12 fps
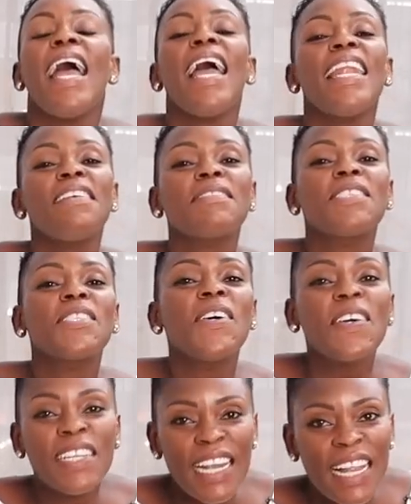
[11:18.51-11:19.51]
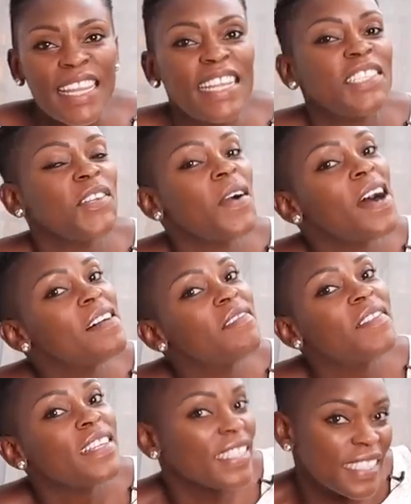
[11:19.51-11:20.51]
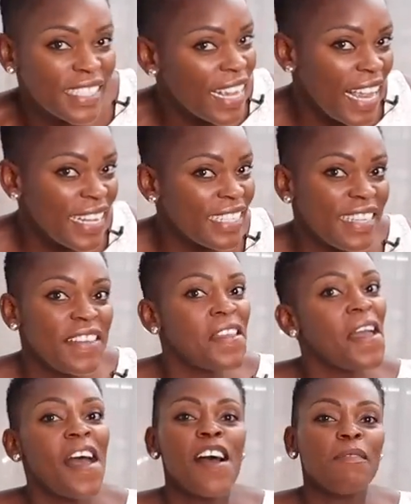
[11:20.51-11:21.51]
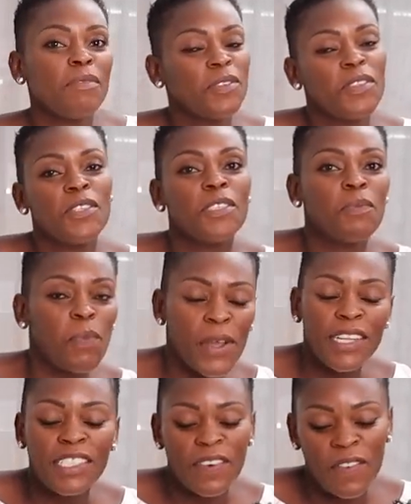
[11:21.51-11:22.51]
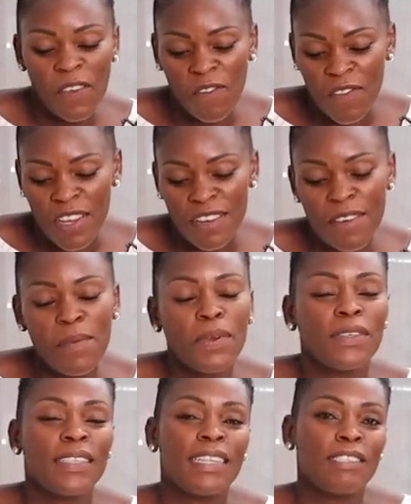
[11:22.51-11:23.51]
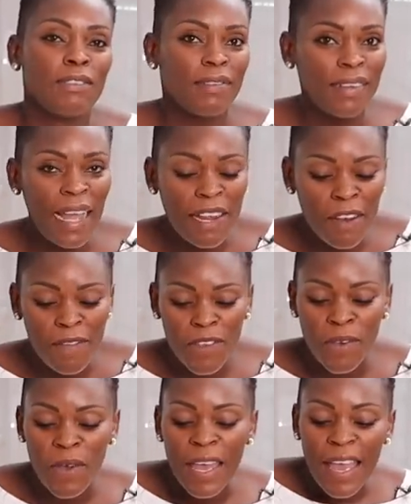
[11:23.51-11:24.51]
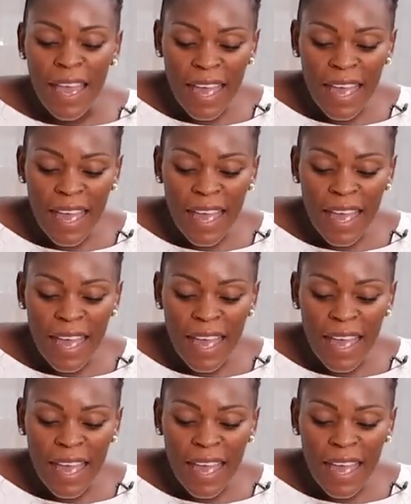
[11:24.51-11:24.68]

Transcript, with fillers: And I'm so glad that you have stayed here up to this point of the video because that's so kind of you.